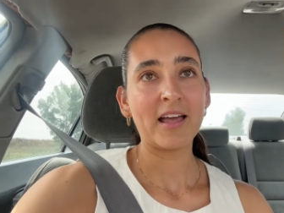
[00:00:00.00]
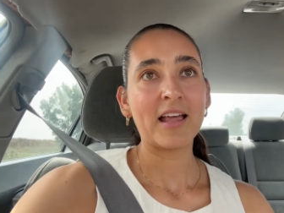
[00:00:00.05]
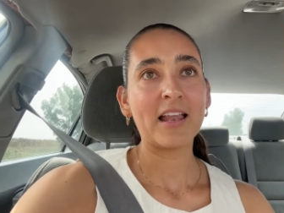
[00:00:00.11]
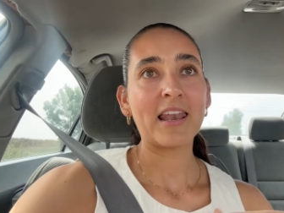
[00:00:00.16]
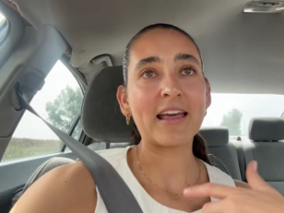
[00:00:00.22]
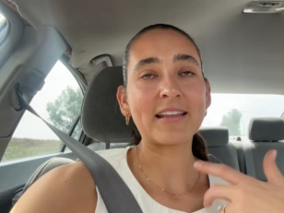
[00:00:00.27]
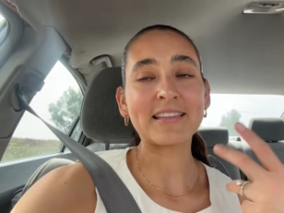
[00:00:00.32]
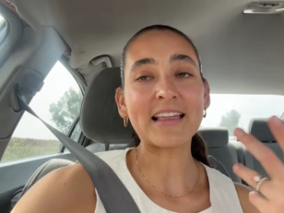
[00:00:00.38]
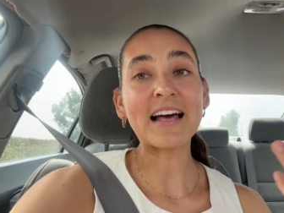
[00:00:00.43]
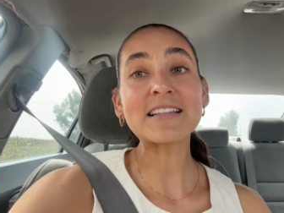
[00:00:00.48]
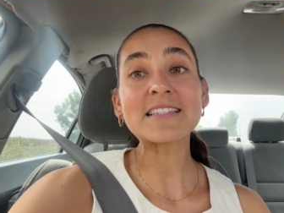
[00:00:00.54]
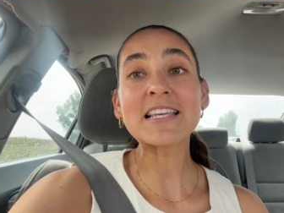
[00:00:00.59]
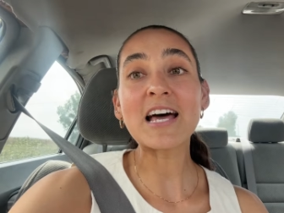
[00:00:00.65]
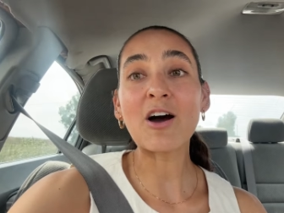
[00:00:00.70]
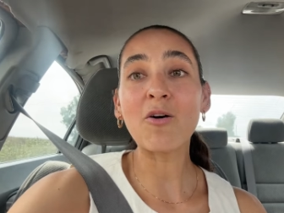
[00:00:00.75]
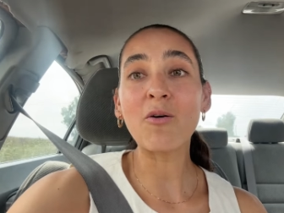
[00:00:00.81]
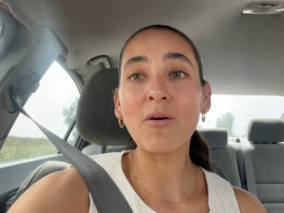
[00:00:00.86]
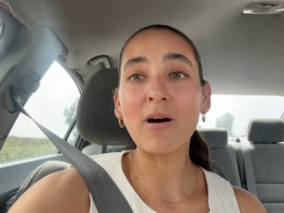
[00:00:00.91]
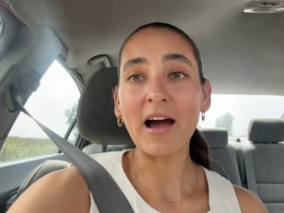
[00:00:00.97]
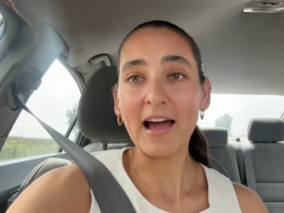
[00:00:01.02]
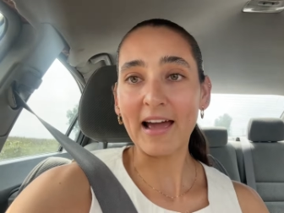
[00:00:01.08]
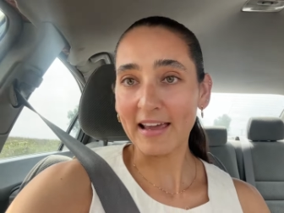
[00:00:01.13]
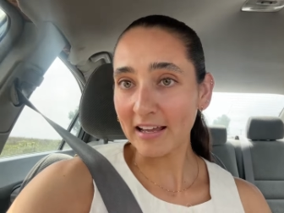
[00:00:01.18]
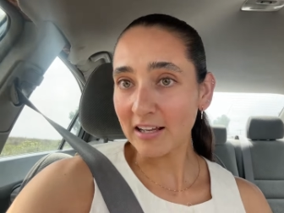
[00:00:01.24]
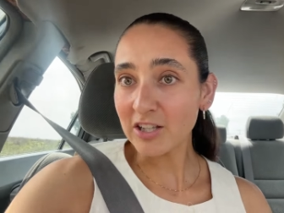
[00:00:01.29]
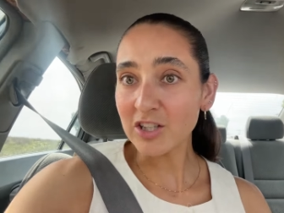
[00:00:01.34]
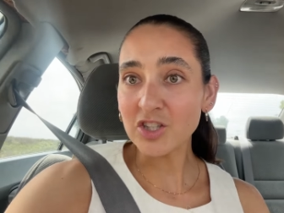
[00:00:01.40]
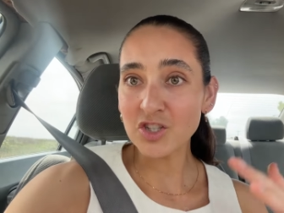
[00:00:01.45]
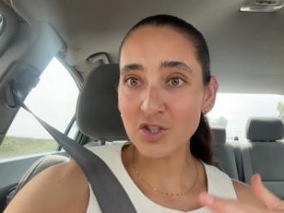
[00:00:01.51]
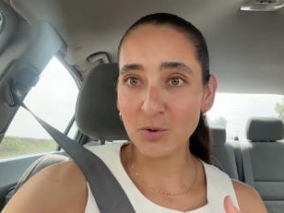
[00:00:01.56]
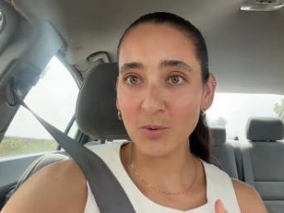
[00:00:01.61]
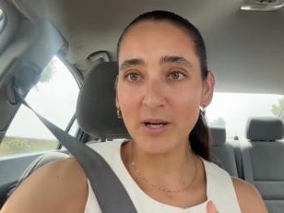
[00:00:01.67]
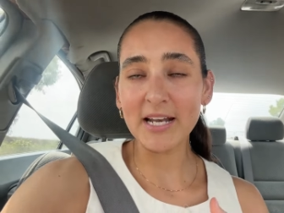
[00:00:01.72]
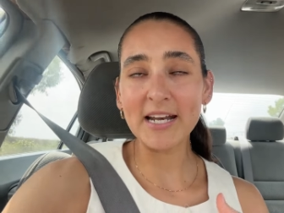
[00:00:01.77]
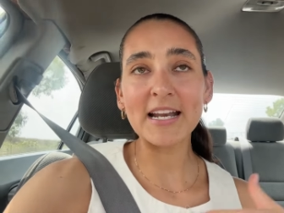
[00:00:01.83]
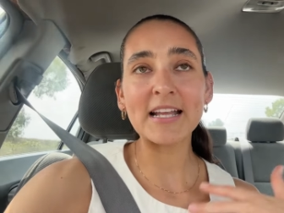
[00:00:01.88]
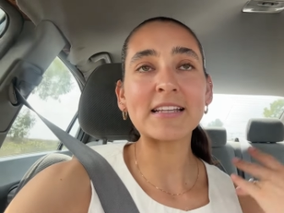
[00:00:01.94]
like that's how i do
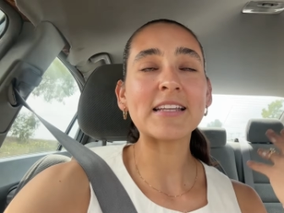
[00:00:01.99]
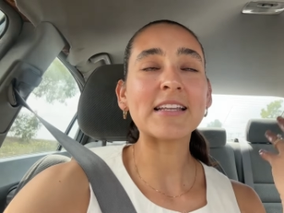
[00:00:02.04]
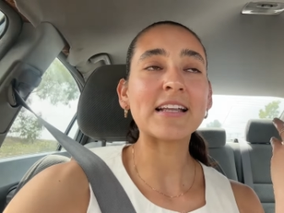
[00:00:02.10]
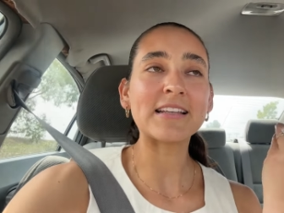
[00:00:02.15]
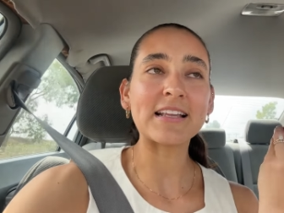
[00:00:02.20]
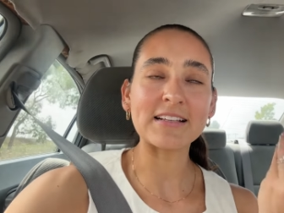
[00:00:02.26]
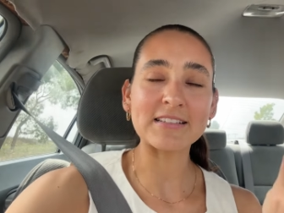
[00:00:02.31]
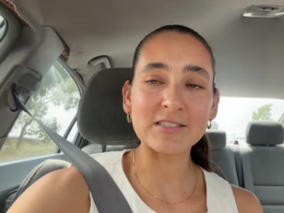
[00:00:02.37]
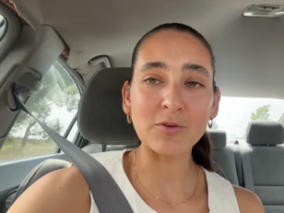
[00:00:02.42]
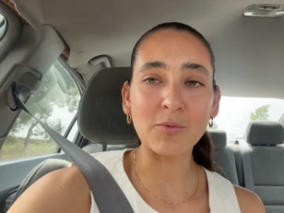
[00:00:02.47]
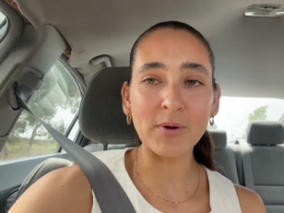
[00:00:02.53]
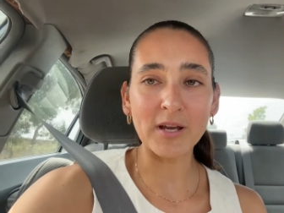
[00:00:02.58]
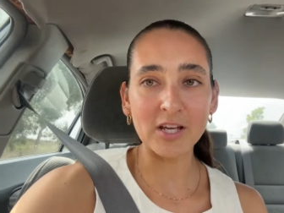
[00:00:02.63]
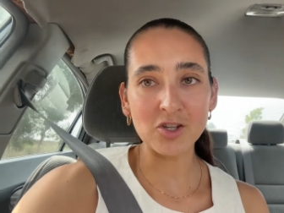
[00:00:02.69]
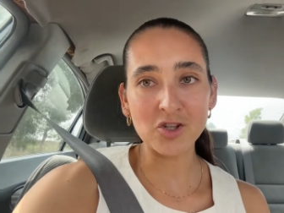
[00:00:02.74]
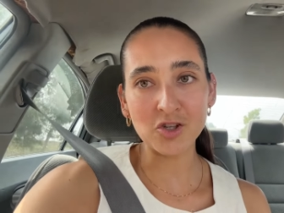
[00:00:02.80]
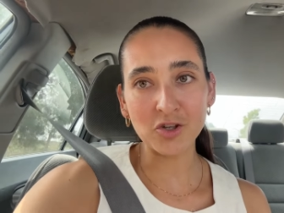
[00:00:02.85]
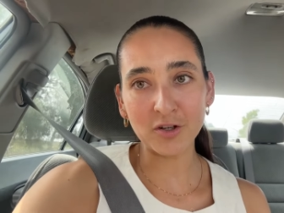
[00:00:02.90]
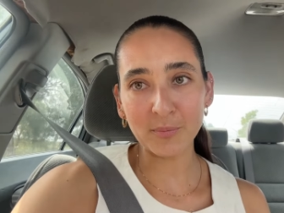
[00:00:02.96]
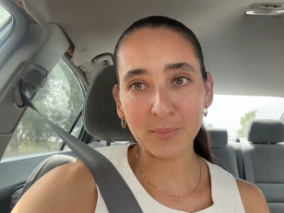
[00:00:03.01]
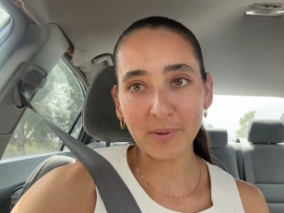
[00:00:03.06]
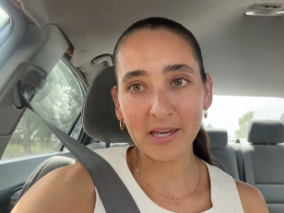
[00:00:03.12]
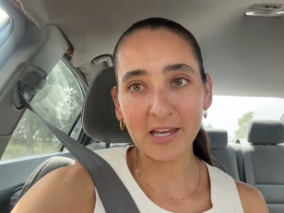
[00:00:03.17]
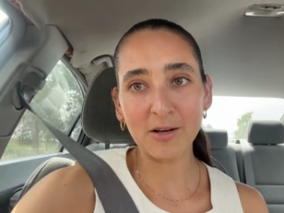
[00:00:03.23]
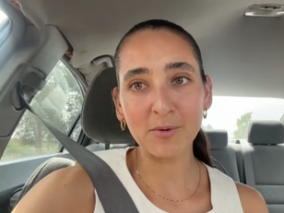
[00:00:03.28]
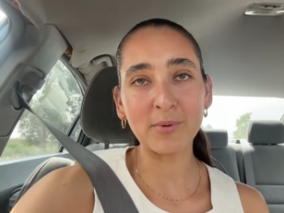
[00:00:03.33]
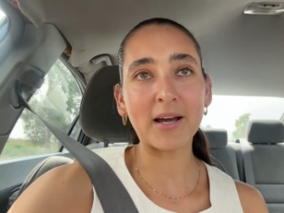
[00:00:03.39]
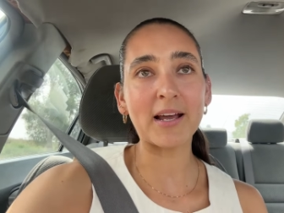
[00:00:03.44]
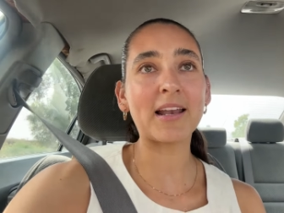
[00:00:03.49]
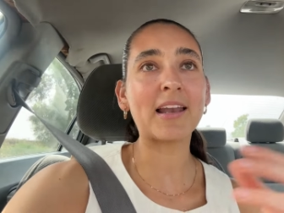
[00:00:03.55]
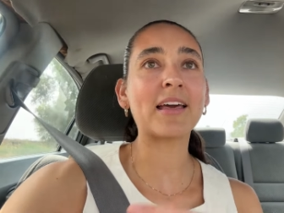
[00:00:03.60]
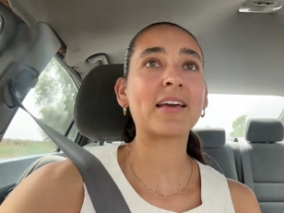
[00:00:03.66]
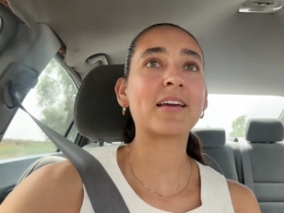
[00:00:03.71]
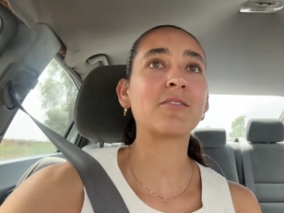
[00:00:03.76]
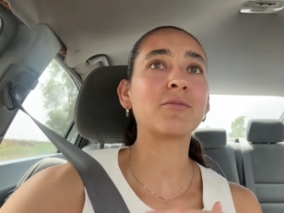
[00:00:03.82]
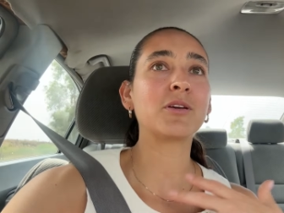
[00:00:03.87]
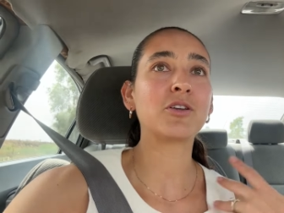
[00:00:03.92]
it and i think that that's the way it should be right like
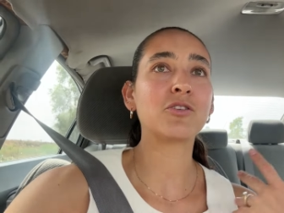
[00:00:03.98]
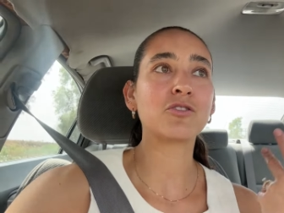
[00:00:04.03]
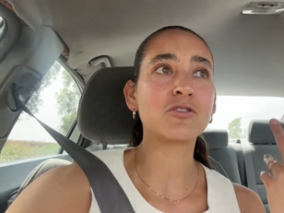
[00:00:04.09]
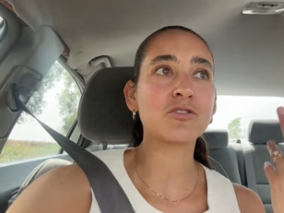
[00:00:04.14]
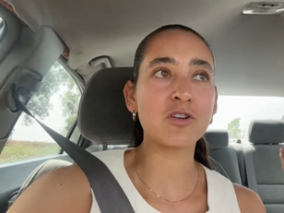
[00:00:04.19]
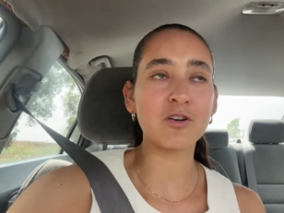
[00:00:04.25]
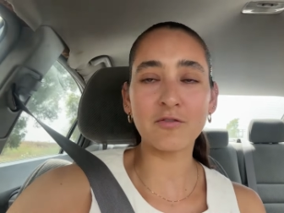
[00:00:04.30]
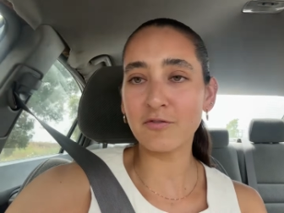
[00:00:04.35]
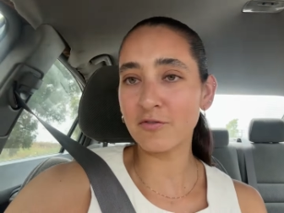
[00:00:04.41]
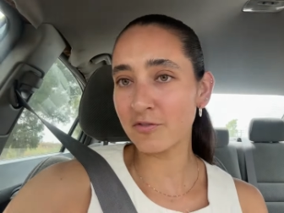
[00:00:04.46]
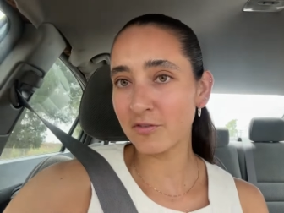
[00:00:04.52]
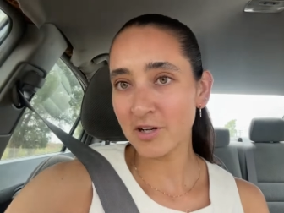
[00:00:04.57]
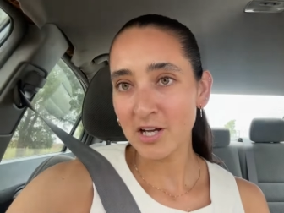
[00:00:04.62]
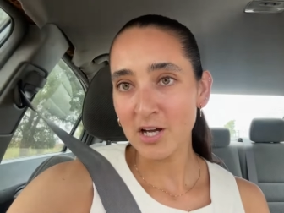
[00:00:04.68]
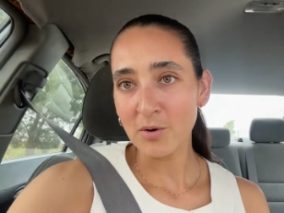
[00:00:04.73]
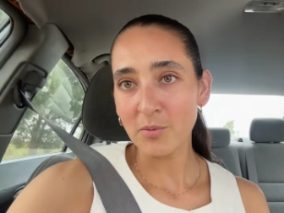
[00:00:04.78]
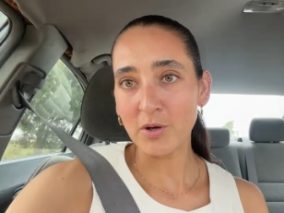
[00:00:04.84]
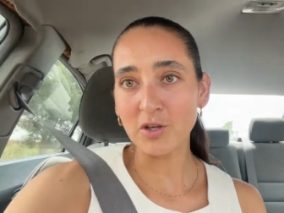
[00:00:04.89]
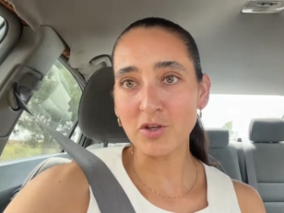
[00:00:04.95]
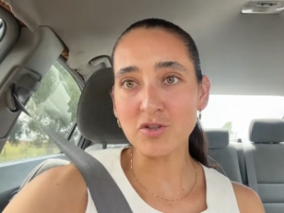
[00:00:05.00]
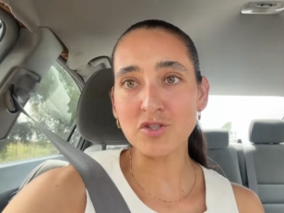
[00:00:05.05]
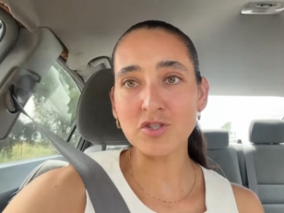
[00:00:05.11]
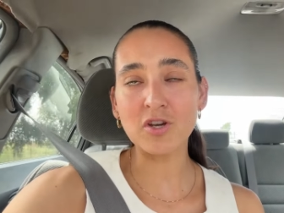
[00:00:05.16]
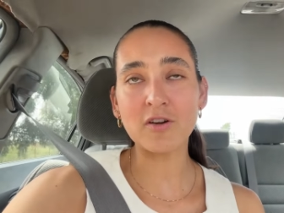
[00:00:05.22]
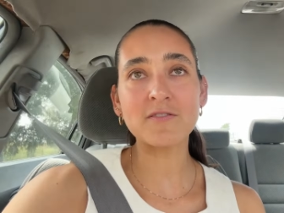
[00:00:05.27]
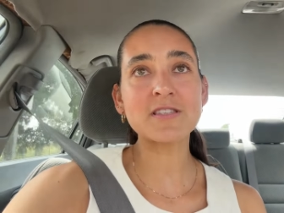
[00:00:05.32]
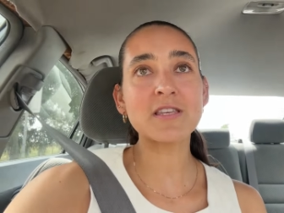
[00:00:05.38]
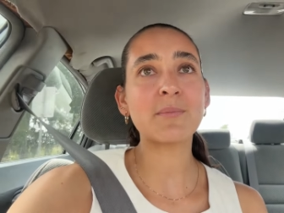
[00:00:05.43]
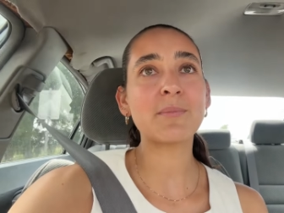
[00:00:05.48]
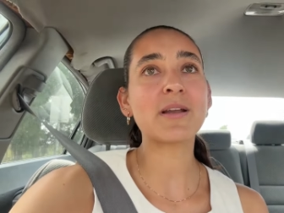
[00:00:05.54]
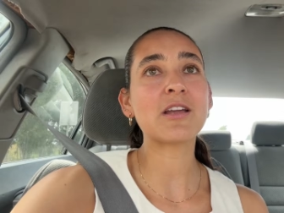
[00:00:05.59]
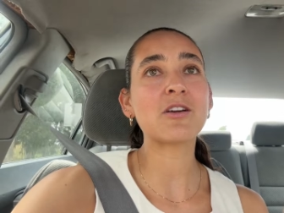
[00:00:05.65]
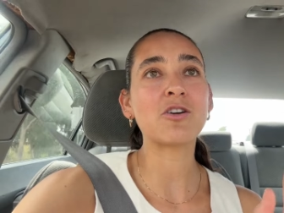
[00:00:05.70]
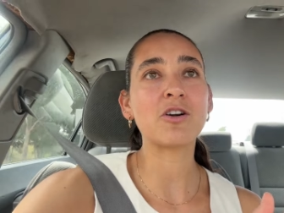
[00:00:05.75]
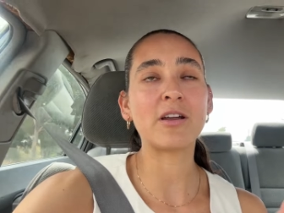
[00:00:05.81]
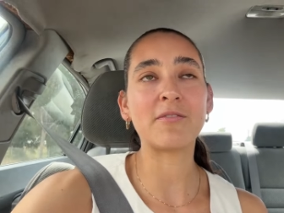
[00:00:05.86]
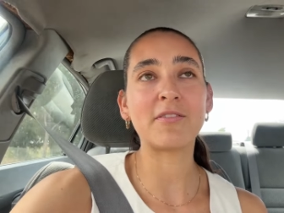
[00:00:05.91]
when you serve when you serve somebody
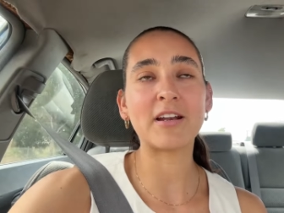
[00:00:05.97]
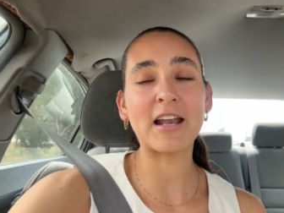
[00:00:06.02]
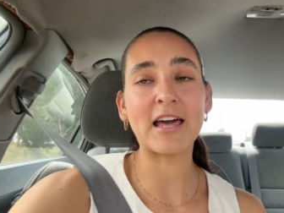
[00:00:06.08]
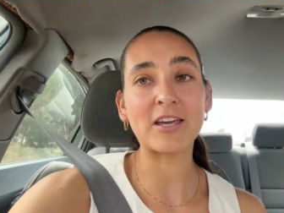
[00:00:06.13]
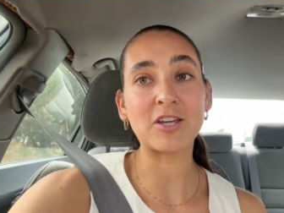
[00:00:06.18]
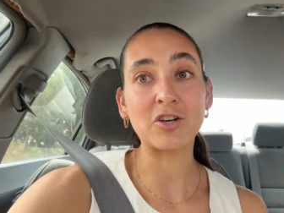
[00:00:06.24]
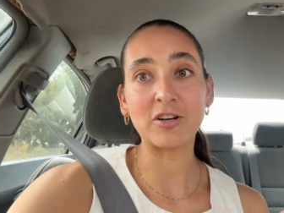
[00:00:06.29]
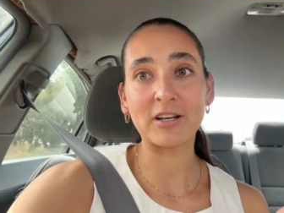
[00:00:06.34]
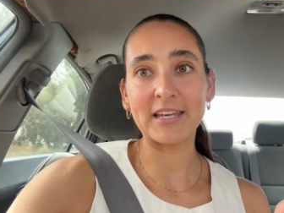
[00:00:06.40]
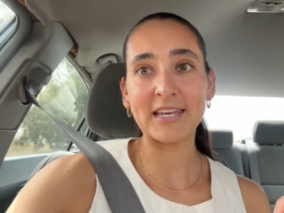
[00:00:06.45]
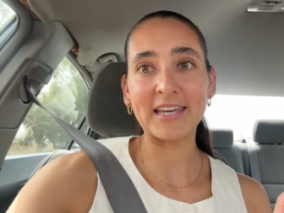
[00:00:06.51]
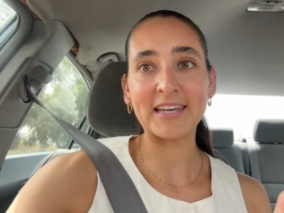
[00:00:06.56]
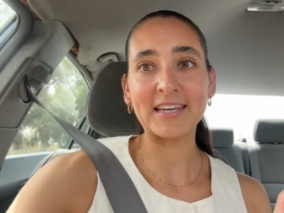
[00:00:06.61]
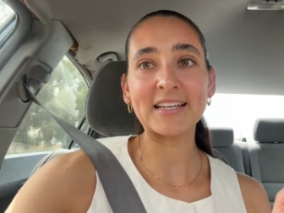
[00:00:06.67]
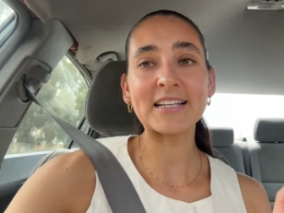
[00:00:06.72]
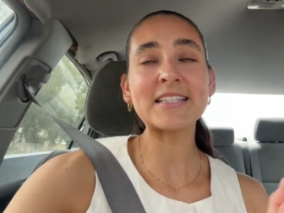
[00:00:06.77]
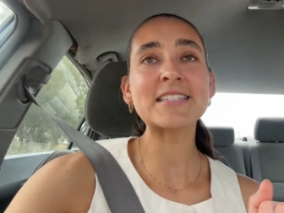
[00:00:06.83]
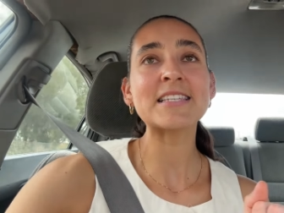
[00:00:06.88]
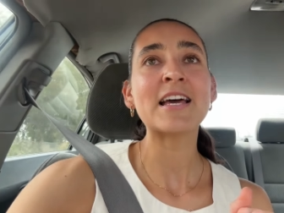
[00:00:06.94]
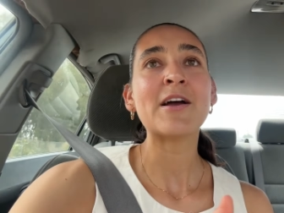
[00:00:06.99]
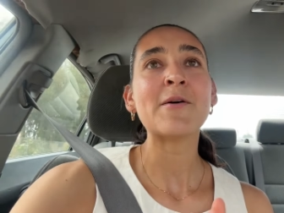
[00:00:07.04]
or even like your kids